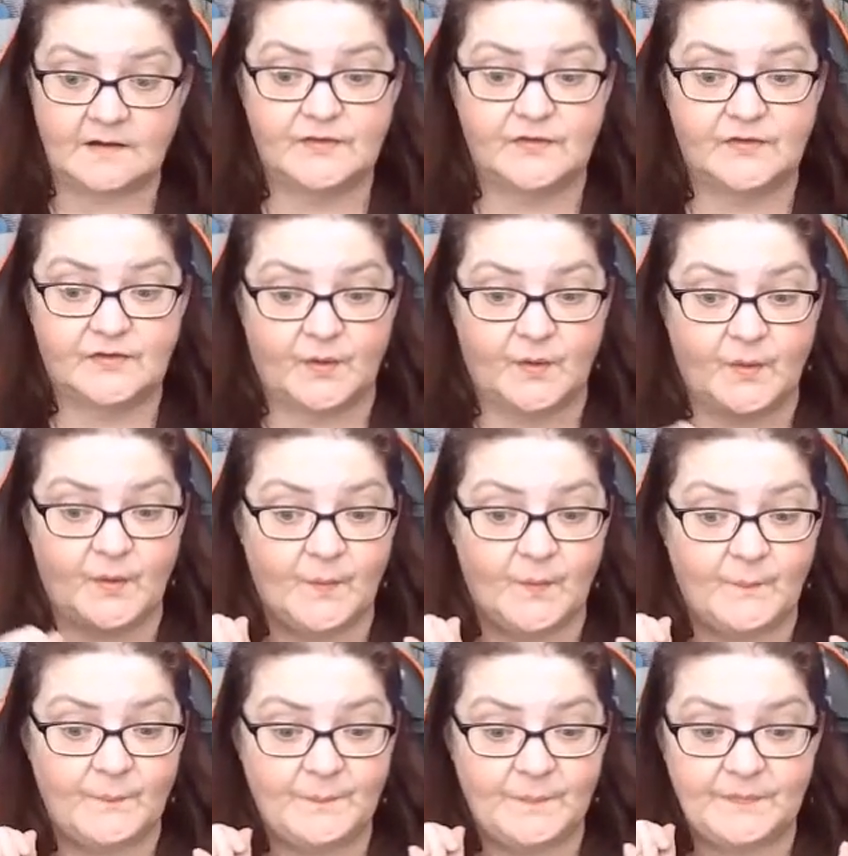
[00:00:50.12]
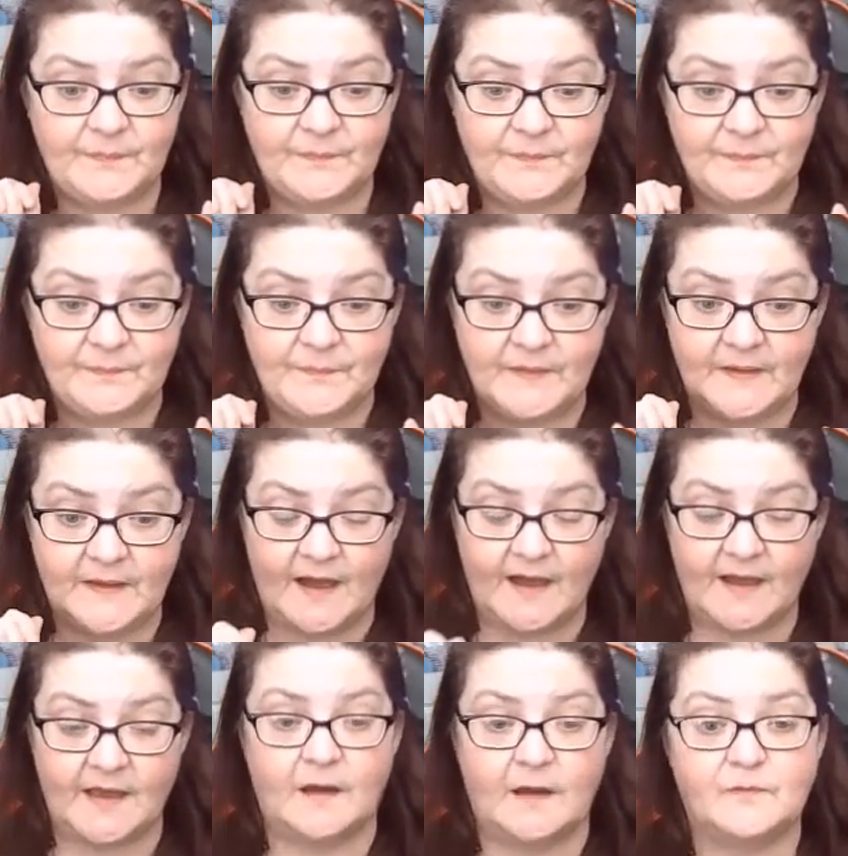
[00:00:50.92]
So
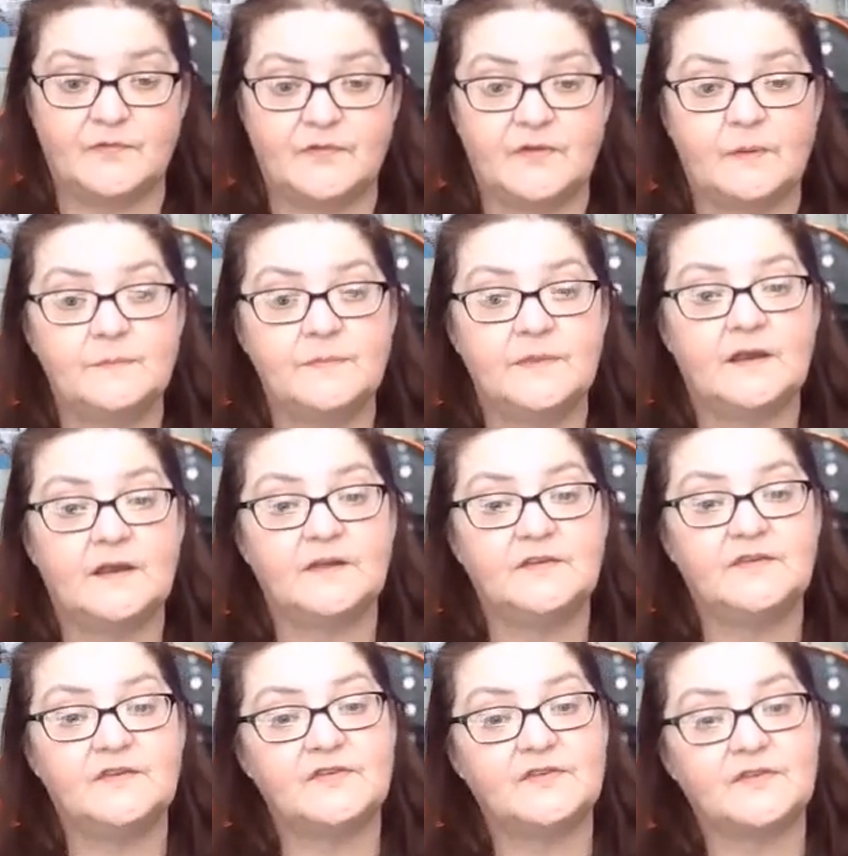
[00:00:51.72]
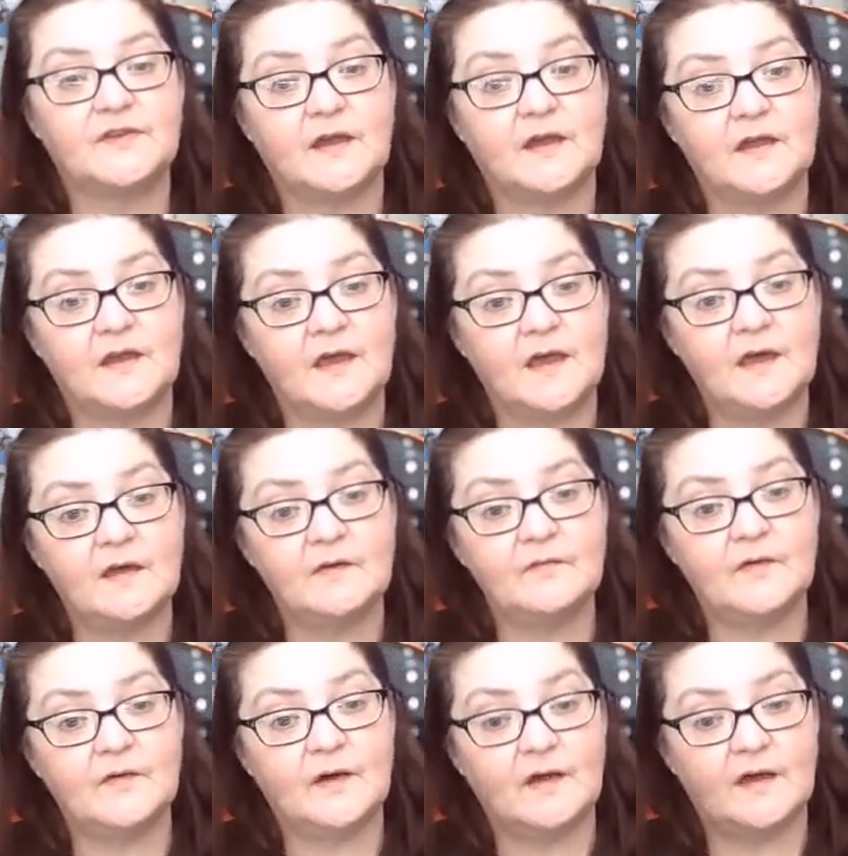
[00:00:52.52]
I have some that I just kind of
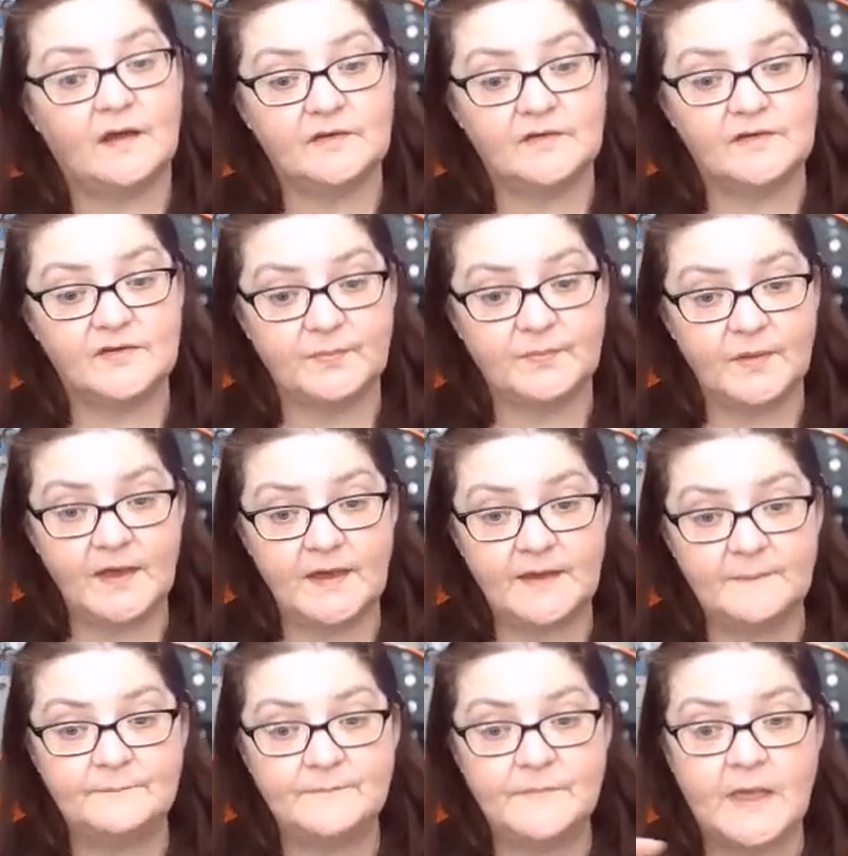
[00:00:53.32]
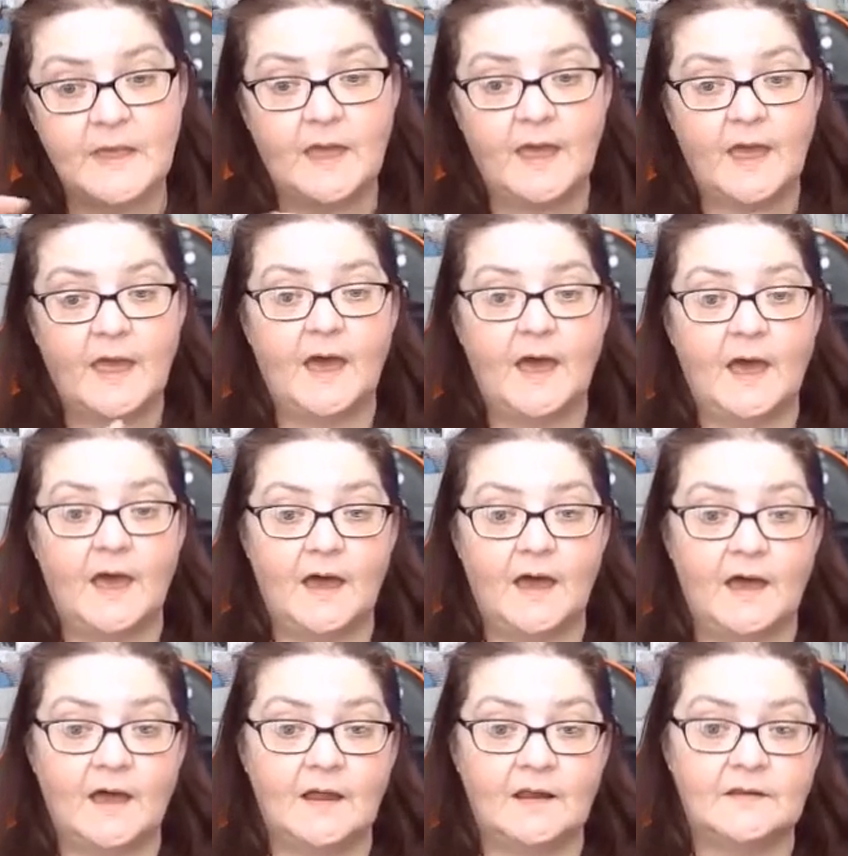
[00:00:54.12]
have and display,
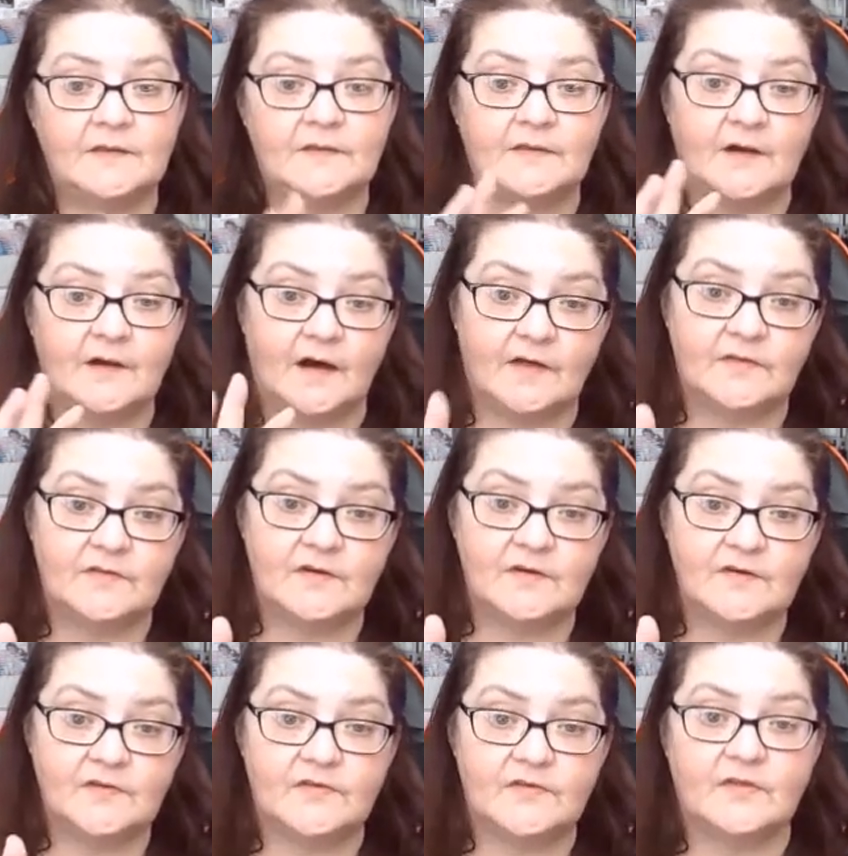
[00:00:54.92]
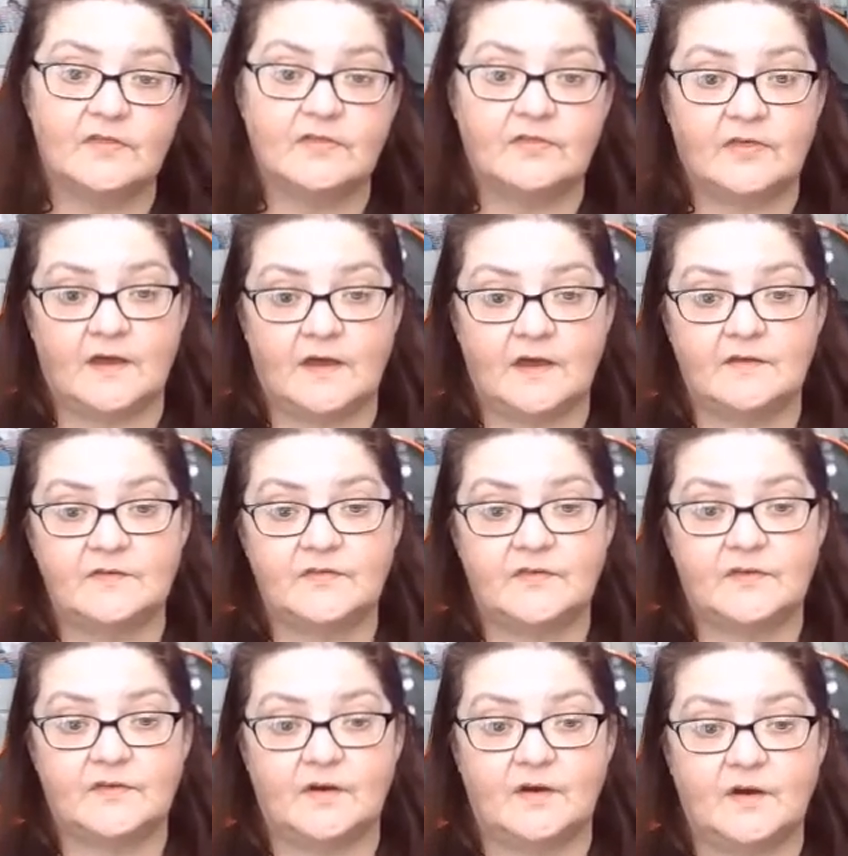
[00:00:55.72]
and others that,
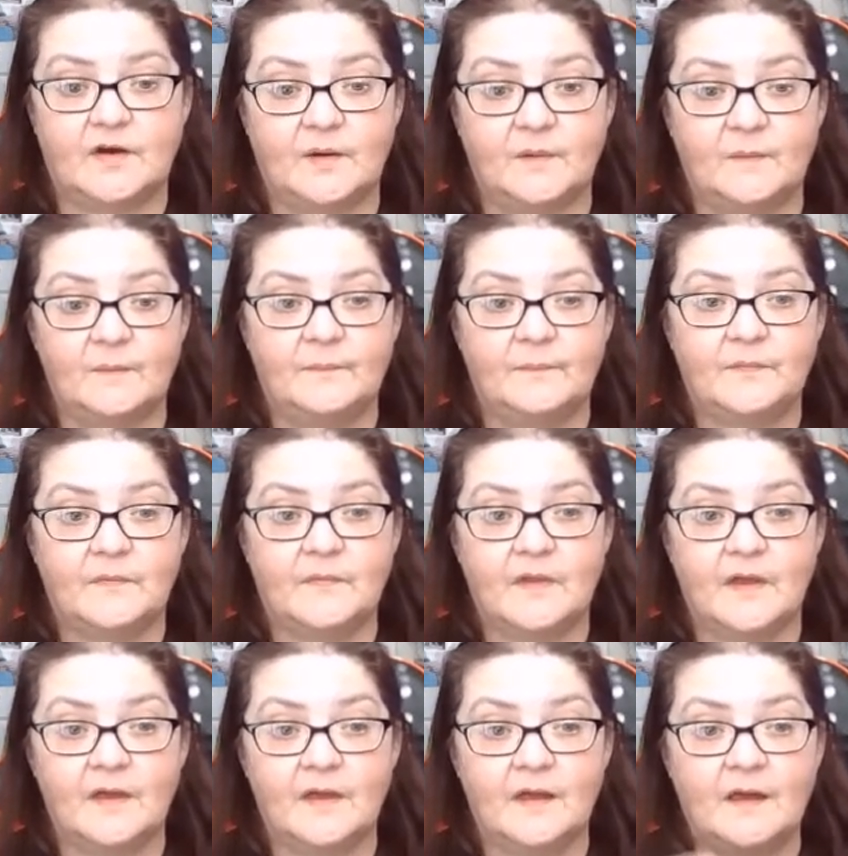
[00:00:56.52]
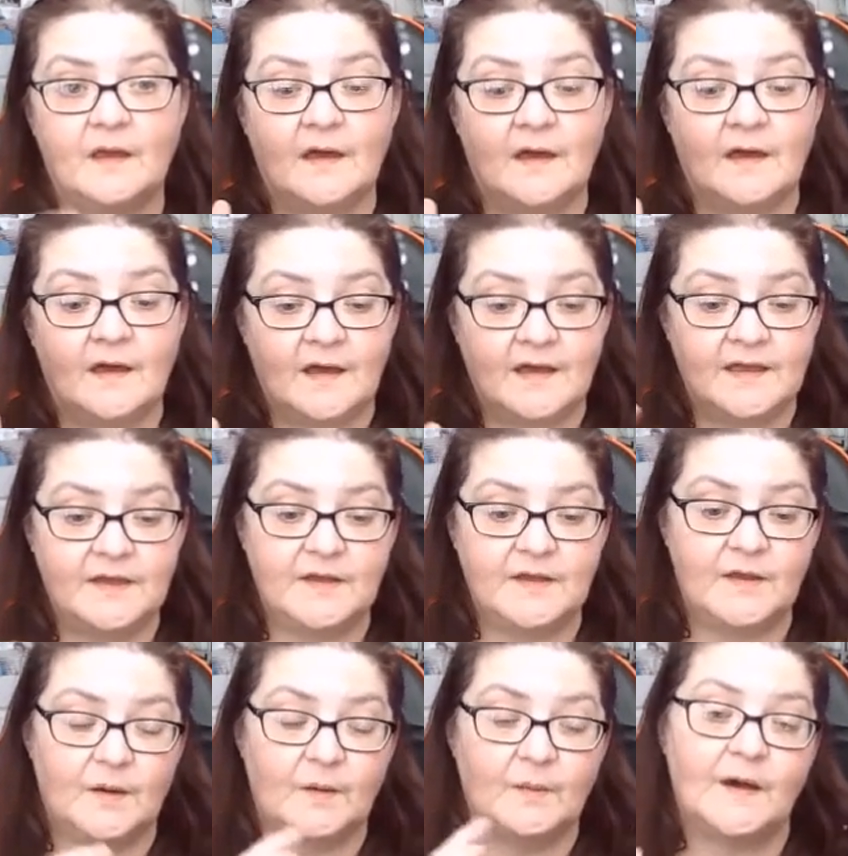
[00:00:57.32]

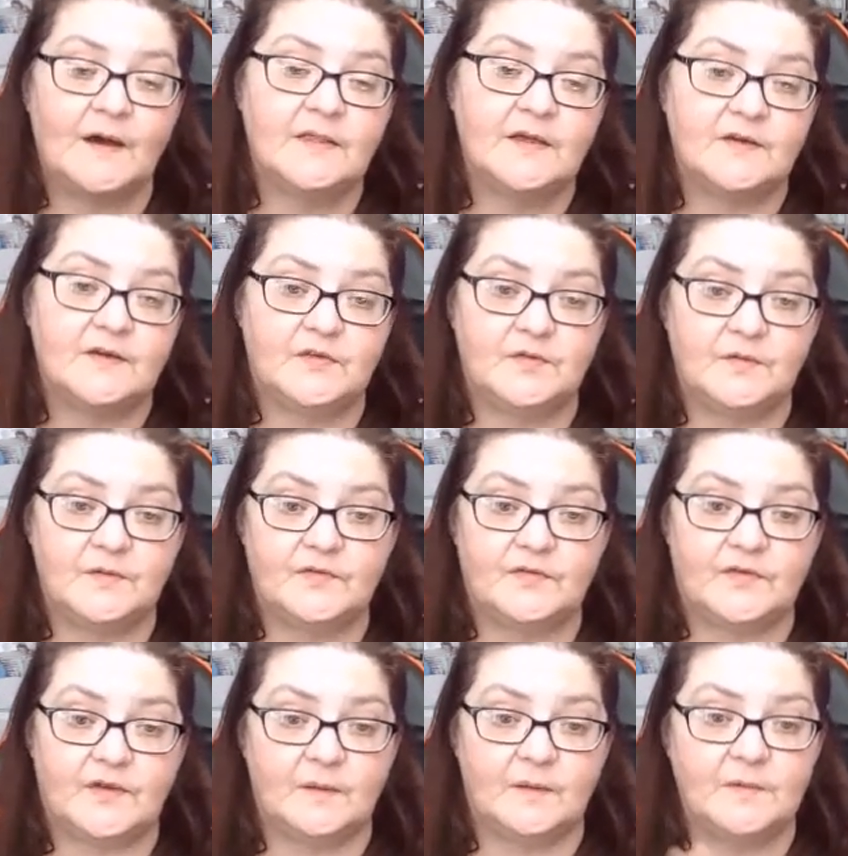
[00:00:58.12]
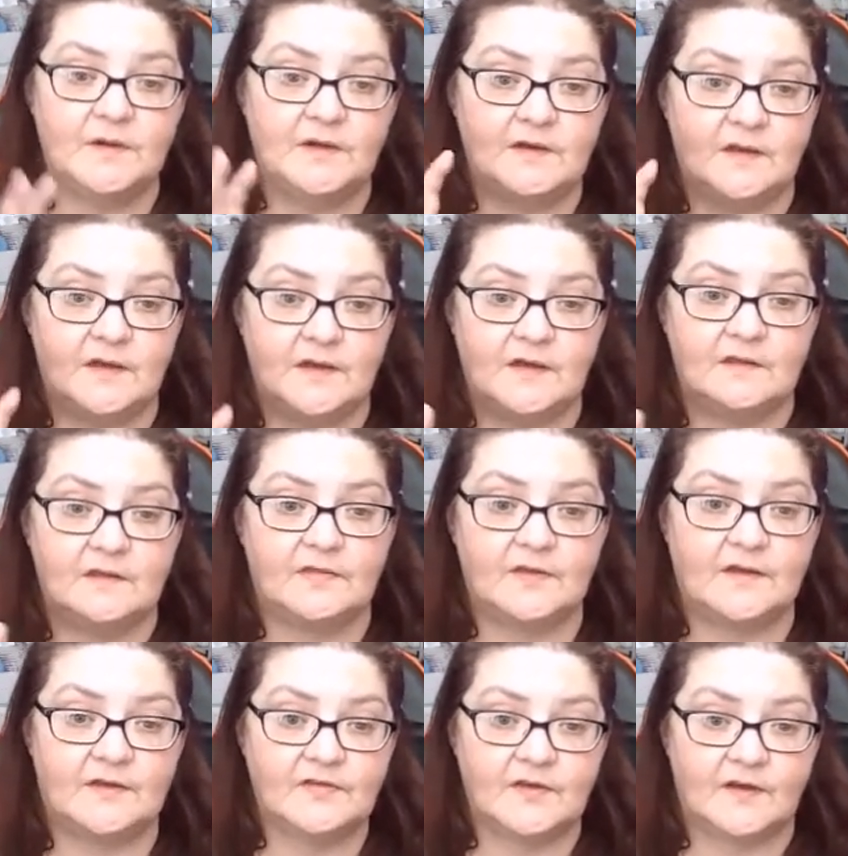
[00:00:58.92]
I like to examine and
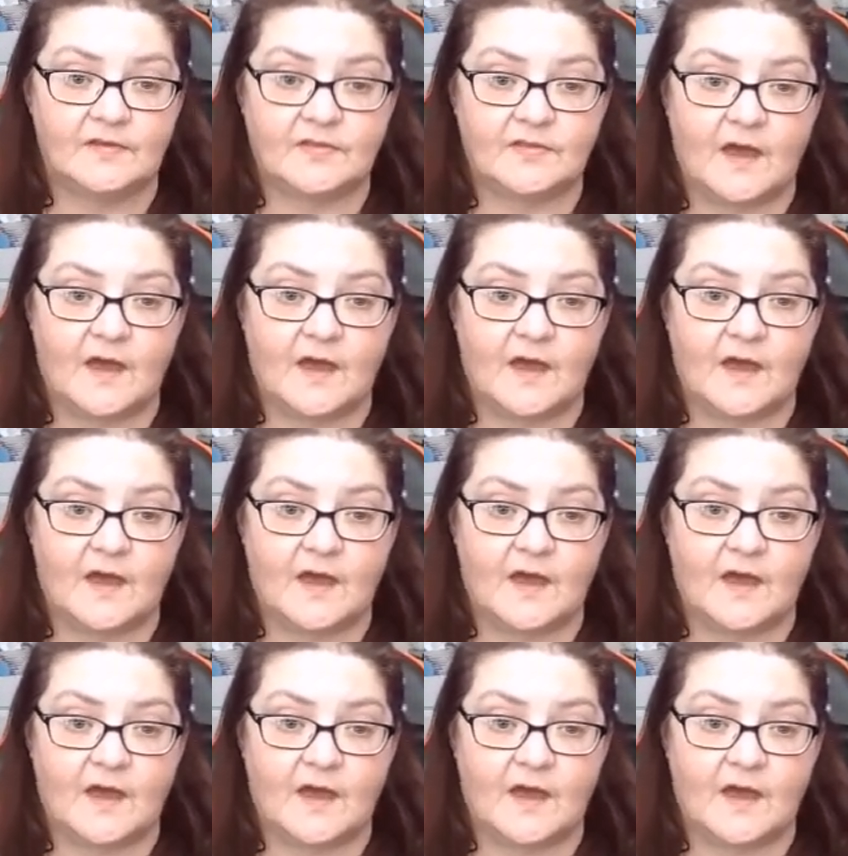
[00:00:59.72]
things like